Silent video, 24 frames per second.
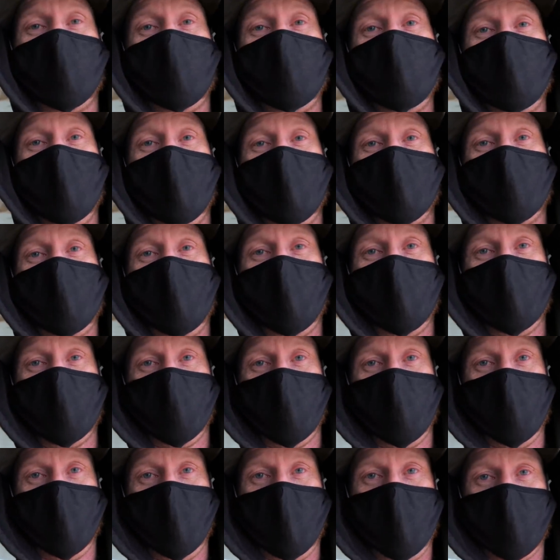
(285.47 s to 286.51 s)
that you guys make
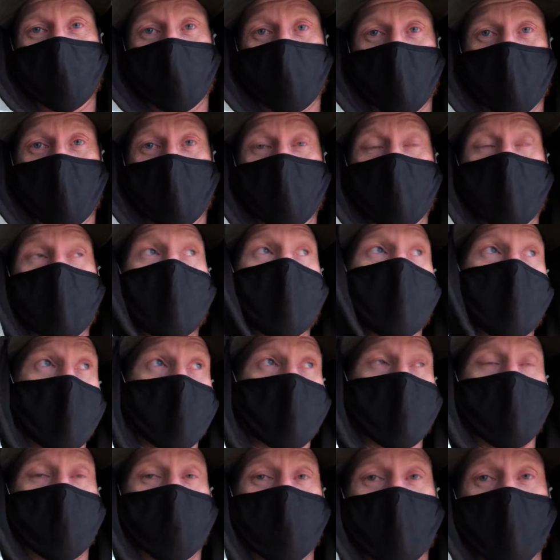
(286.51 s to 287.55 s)
enjoyment of. So
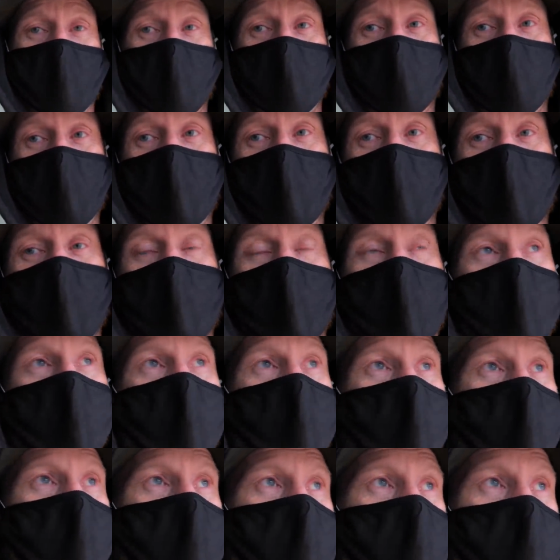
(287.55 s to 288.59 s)
that's the plan.
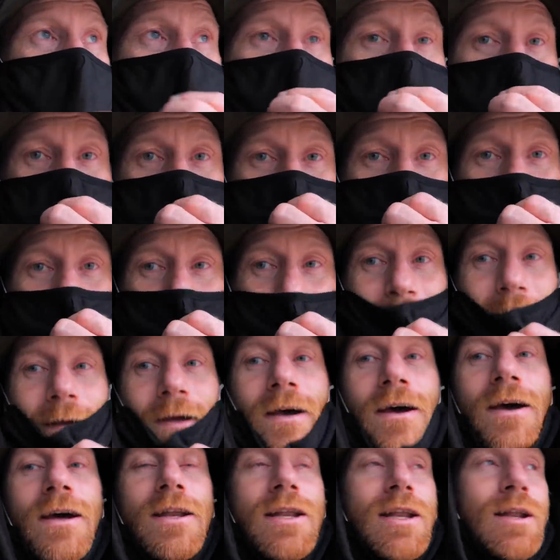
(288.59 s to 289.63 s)
Oh my God, hold on,
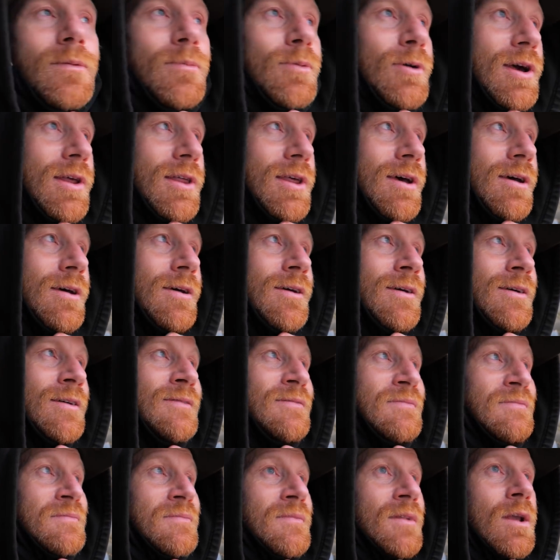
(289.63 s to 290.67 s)
I need a breath.
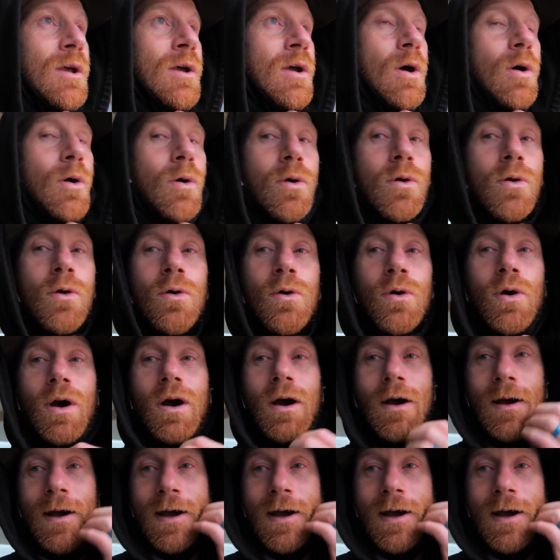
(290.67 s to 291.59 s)
Whew.